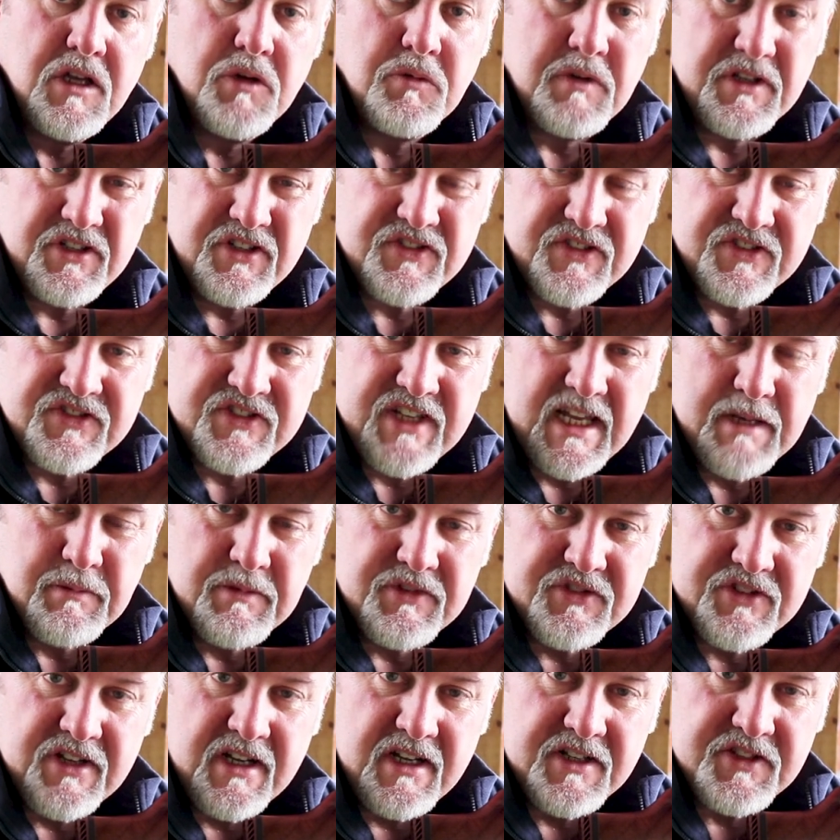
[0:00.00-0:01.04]
which is the same
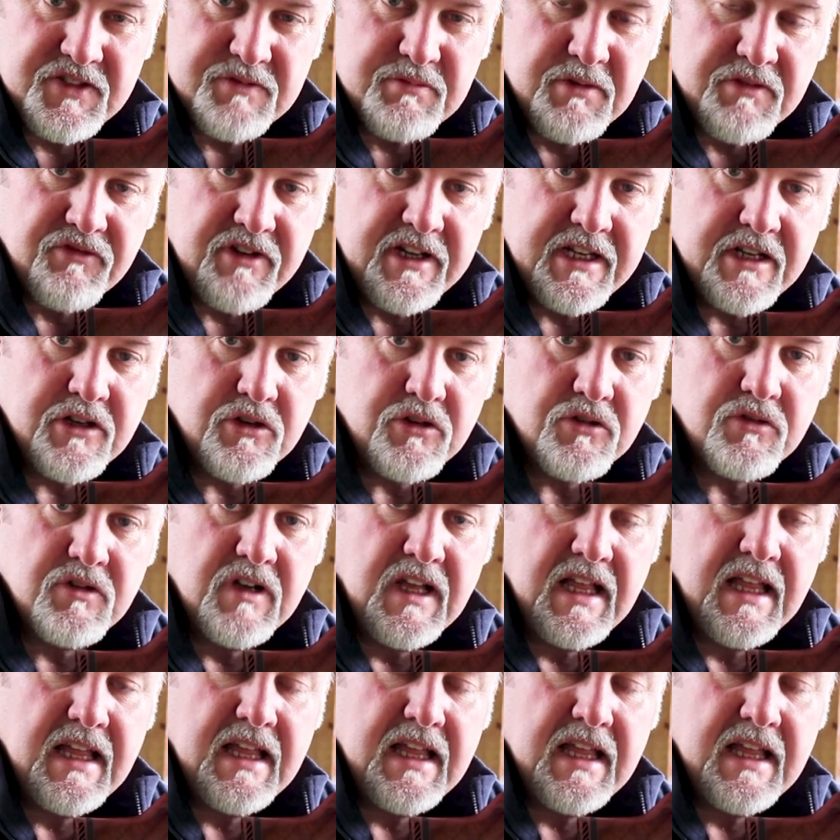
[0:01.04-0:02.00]
as the Huntsman Regal,